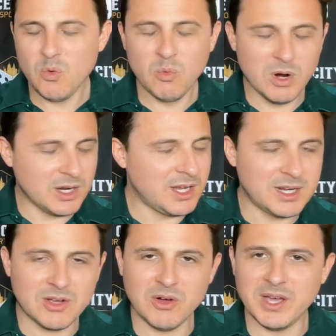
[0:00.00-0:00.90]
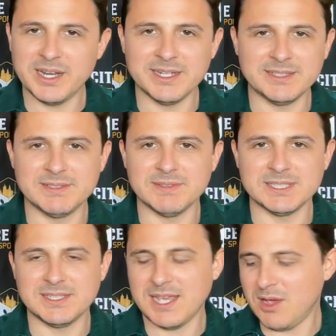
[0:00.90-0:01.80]
We're going to go ahead and
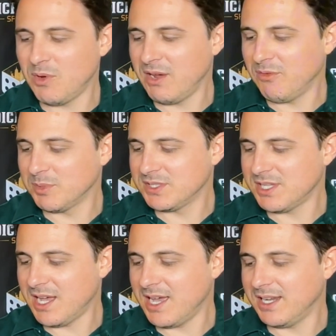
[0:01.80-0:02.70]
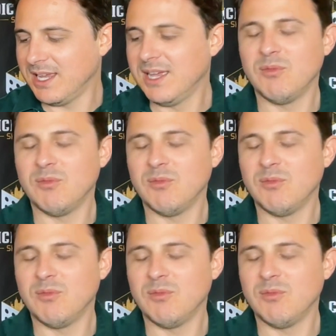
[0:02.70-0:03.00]
stay away from a side.